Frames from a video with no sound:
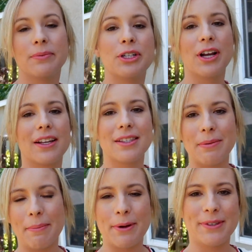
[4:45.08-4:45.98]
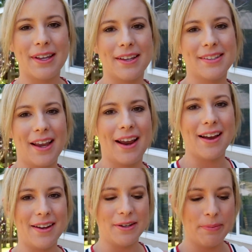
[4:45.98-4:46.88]
we drank some mimosas
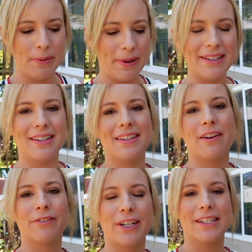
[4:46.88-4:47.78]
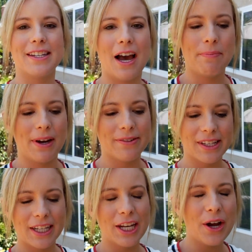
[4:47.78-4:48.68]
and put Benson down for his nap, and I
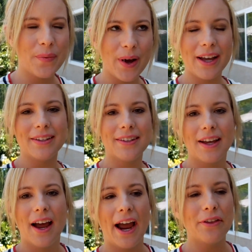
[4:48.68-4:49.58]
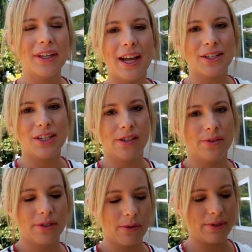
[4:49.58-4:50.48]
was like, you know what? I only had
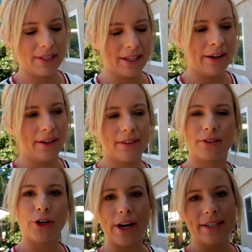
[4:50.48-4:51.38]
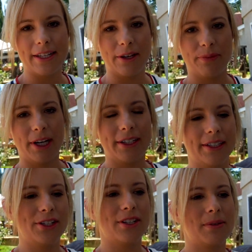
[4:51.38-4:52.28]
two, so it wasn't like crazy, but
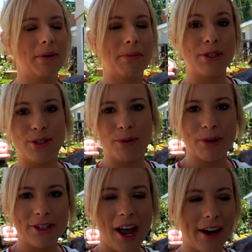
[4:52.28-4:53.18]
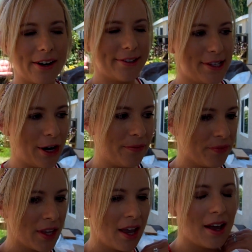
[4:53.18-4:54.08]
it just made me super tired. So
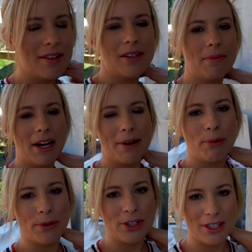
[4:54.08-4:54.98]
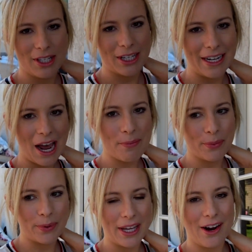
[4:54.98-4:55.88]
Tim and I both just took a nap.
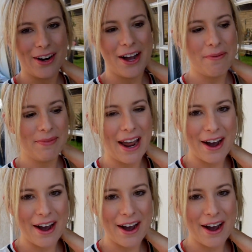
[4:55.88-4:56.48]
We are up